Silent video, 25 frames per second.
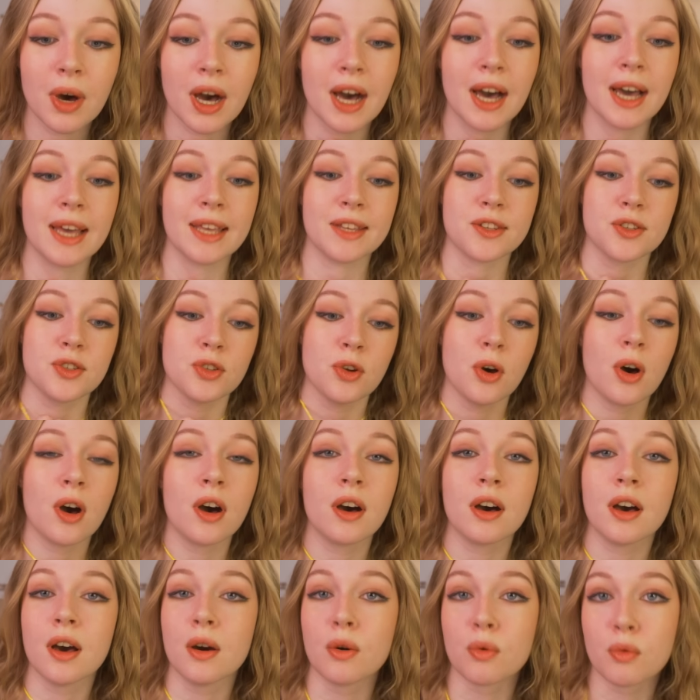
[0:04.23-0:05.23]
I
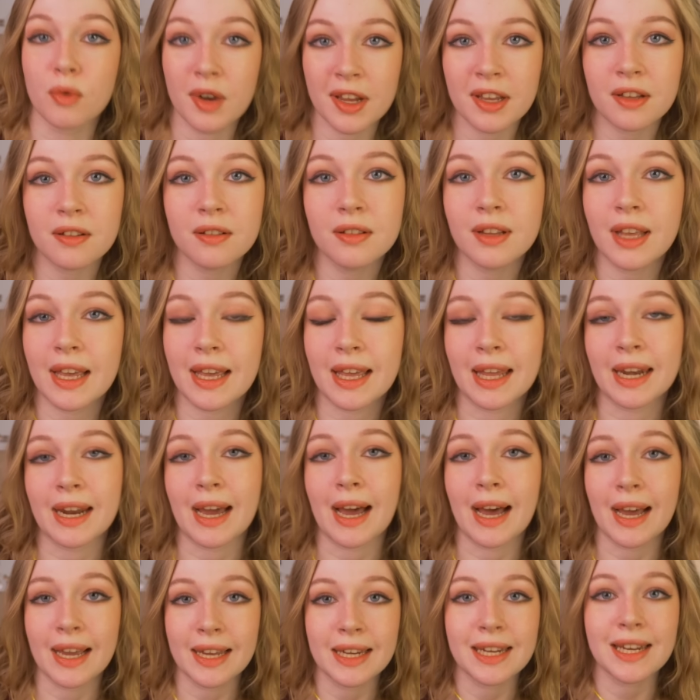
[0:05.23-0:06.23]
saw a reel and
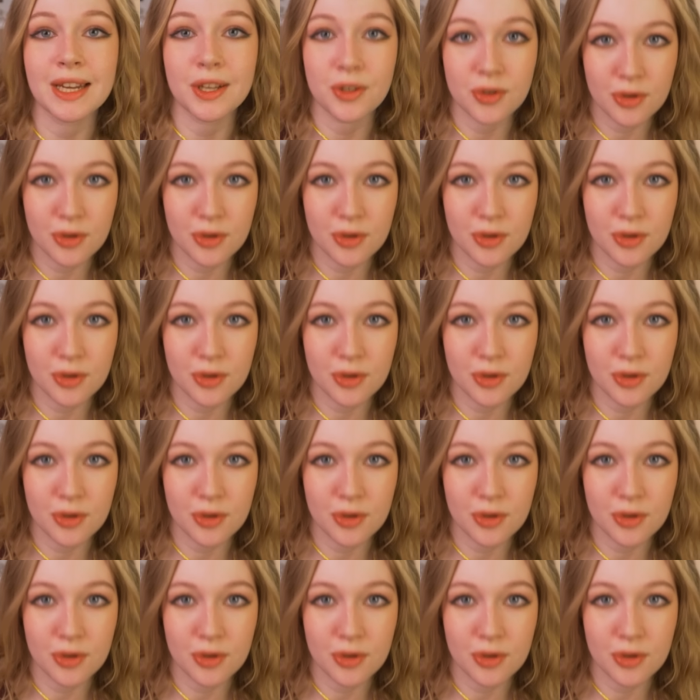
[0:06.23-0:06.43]
I need